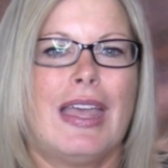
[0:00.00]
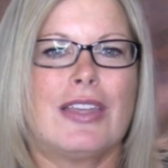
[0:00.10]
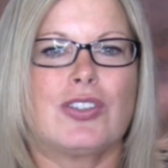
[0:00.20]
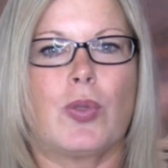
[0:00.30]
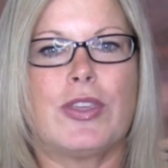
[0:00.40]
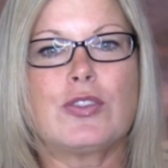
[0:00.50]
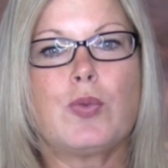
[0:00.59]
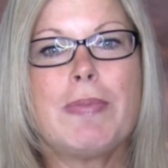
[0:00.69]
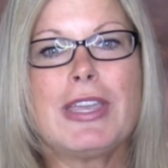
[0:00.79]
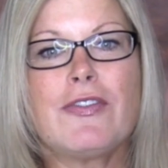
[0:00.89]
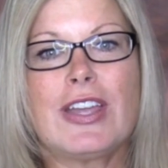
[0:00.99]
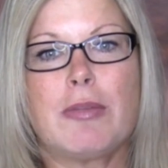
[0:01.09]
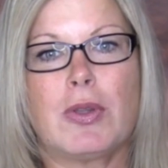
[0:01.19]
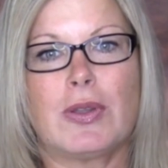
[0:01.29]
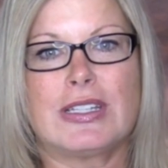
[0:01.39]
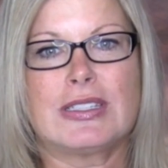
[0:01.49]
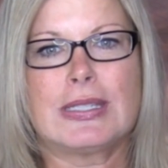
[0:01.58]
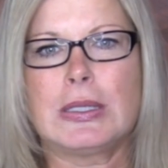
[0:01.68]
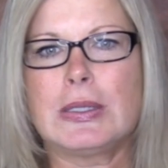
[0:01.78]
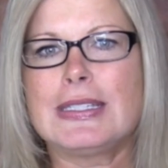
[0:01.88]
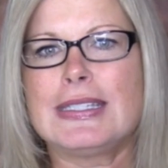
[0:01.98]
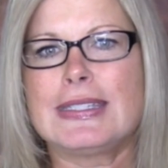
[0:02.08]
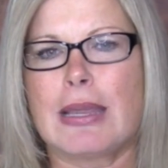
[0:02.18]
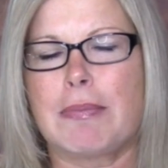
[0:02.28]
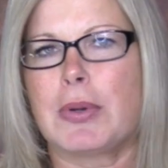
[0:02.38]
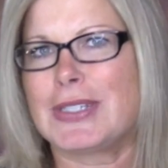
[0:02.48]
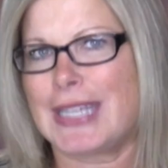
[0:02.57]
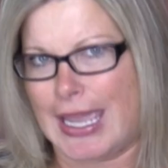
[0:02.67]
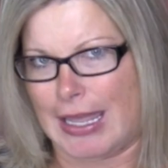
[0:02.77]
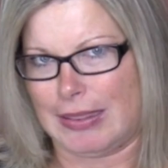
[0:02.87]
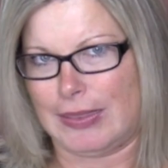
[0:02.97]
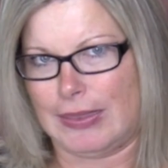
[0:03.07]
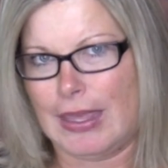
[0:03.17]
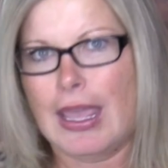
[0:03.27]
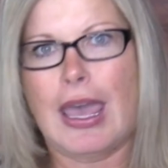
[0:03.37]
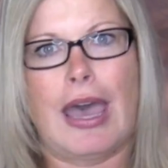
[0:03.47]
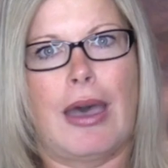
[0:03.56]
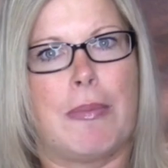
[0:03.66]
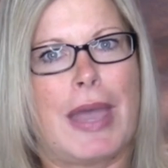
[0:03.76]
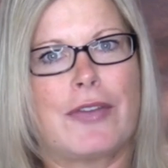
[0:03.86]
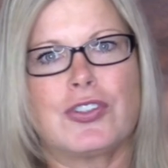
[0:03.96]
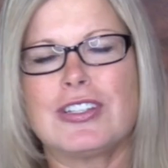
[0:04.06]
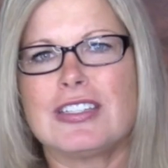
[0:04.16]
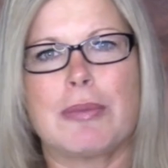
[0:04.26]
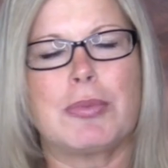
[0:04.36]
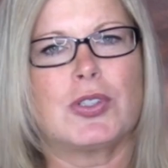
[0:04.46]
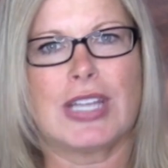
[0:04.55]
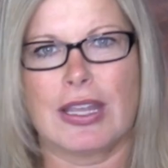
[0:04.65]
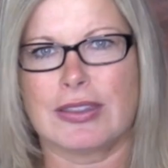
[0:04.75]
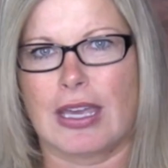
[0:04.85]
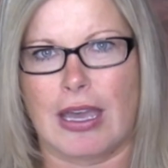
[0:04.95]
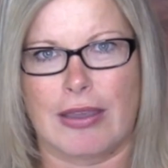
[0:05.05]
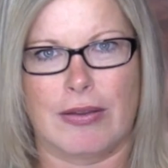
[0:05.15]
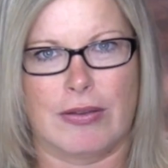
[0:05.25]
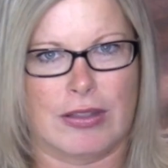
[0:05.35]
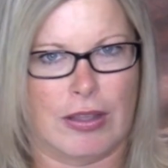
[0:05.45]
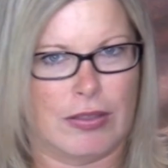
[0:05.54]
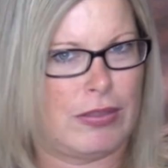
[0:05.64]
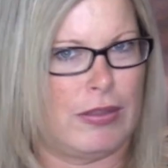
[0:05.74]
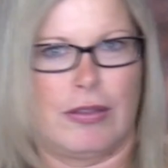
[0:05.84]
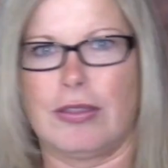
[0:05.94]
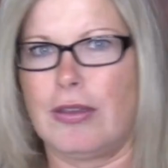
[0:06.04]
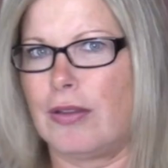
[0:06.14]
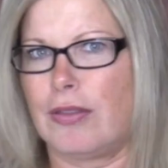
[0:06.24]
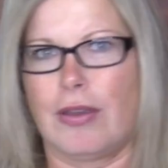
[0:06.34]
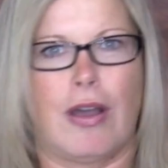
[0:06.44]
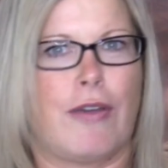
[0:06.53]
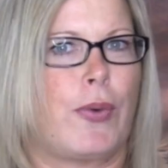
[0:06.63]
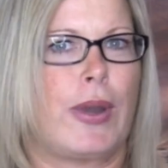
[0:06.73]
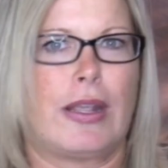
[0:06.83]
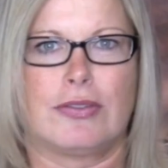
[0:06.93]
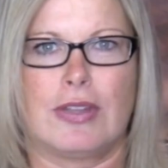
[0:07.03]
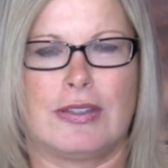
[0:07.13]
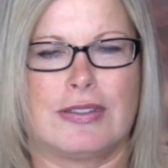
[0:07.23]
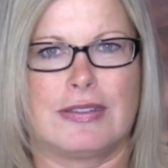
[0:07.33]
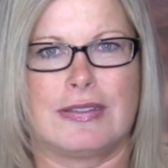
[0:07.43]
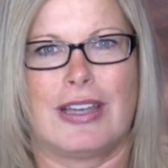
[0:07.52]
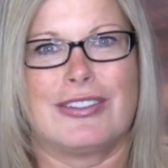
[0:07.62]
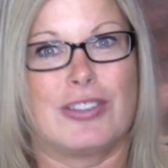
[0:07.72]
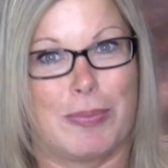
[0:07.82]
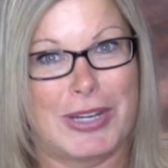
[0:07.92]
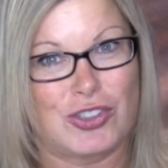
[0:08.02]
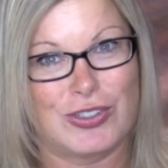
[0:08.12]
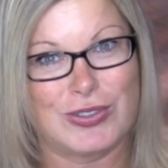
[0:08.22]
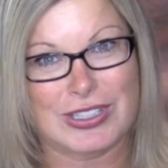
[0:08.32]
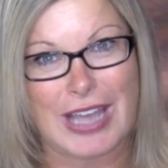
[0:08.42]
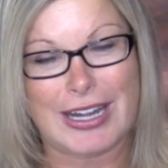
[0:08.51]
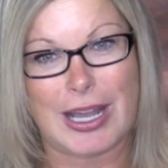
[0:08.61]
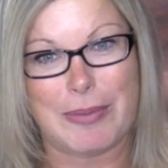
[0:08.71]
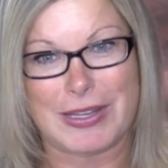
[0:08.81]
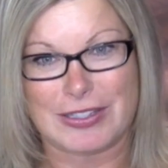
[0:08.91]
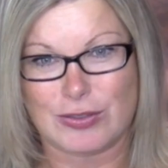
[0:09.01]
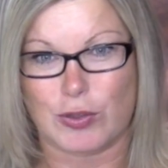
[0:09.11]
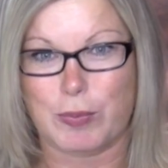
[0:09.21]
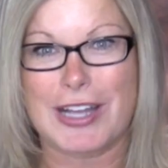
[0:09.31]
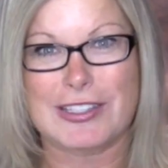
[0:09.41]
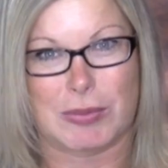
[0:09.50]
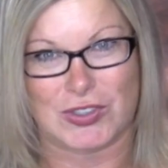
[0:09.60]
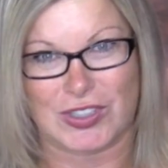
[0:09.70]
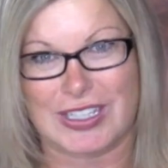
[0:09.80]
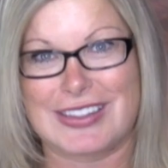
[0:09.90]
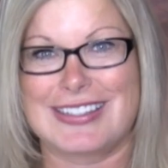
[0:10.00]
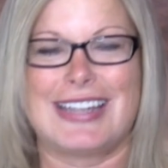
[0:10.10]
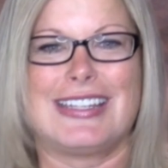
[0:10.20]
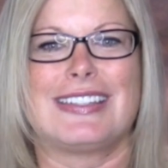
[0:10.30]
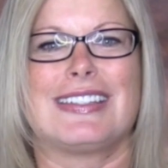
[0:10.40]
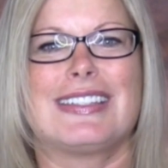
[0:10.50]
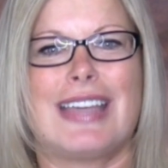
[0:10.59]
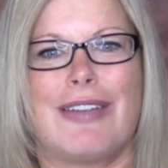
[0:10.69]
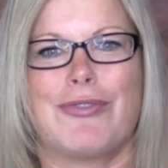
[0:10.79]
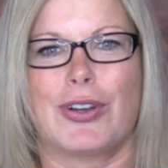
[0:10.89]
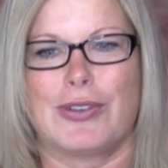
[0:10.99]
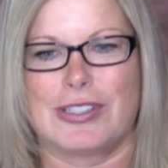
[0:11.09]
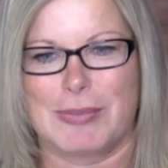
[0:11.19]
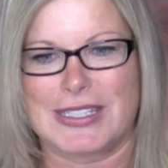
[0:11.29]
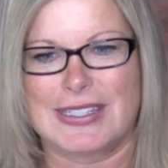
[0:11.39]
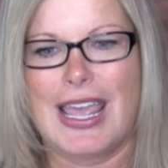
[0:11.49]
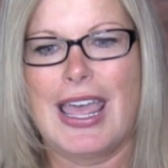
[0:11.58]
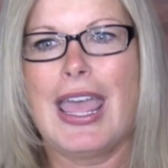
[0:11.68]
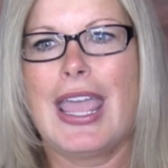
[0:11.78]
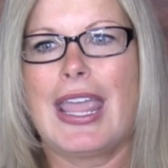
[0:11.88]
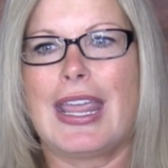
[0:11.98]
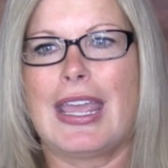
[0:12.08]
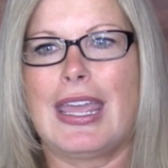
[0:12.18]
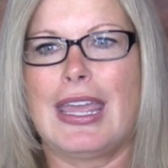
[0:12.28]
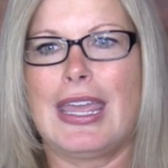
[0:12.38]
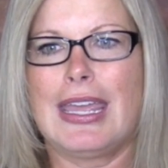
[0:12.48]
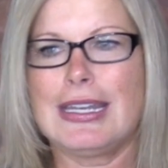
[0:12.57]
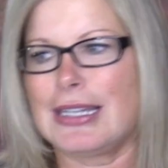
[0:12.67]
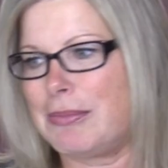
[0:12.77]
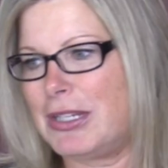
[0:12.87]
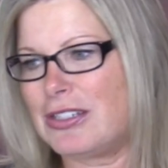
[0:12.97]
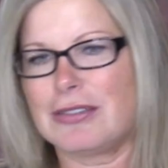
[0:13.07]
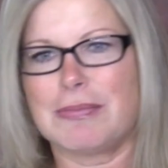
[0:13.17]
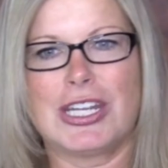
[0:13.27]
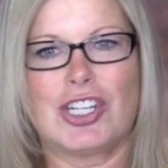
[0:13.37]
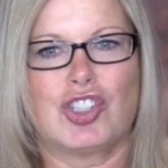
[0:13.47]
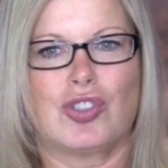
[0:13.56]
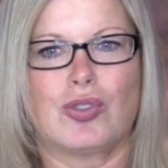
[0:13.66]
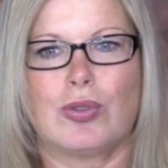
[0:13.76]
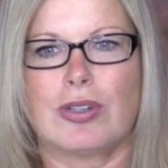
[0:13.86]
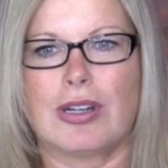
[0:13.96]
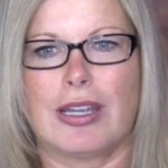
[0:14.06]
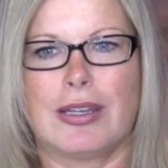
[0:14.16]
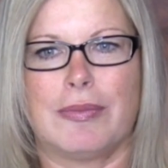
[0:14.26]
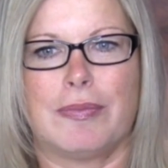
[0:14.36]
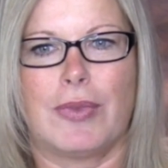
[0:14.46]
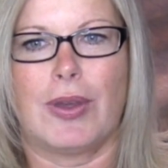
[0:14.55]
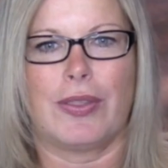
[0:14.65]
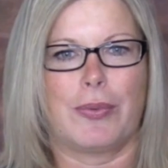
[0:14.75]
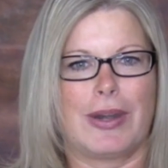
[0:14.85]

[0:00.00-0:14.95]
So this will be available until December tenth. Um, after December tenth, I the, the, the, the offering is, is done. So make sure you sign up as soon as possible so you can get these ideas in time for Christmas. And let me just make sure I'm on the